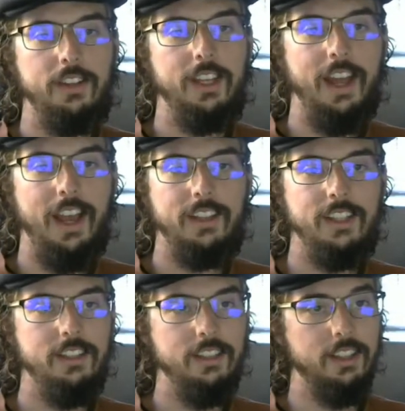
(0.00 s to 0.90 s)
you'll get
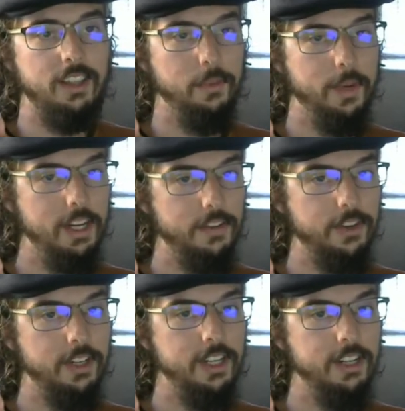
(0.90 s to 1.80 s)
access to 3
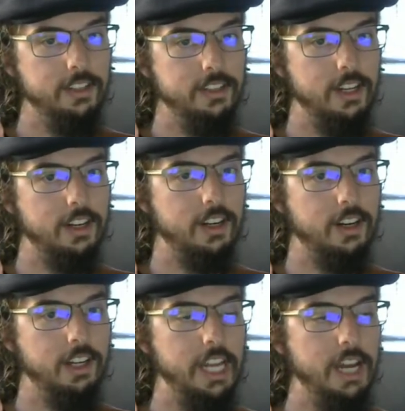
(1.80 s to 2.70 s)
different tiers that are
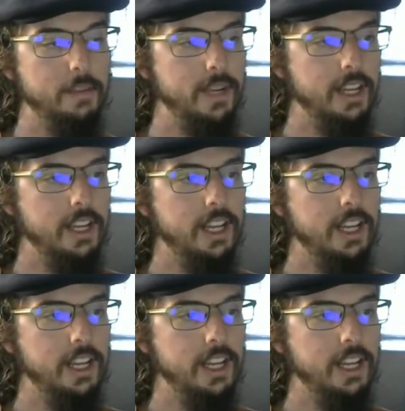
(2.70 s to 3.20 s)
currently up,